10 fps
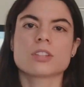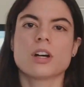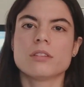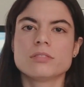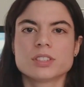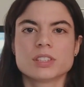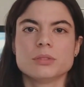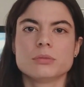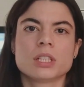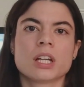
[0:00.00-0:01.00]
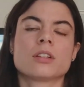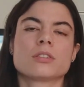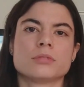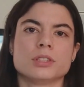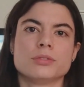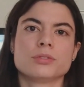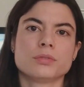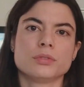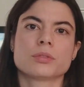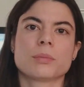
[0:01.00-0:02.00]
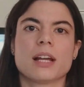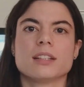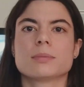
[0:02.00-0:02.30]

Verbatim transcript: So obviously we cannot reduce food supply,